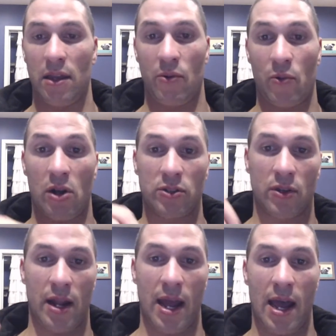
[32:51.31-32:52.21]
And then we're
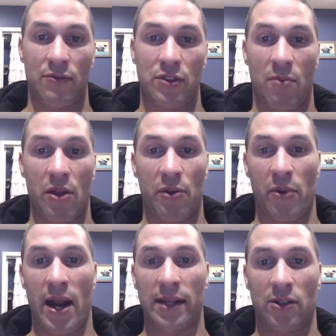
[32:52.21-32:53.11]
also gonna have some
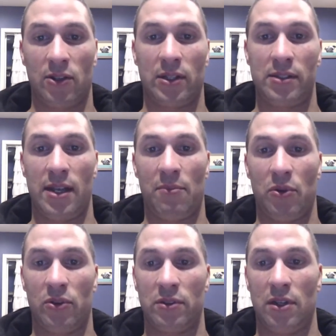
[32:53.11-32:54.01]
other practical
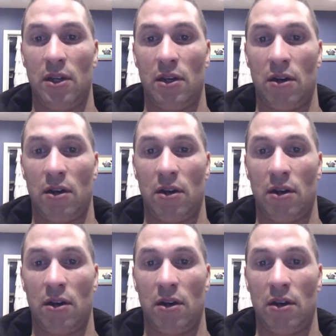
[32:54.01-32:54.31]
examples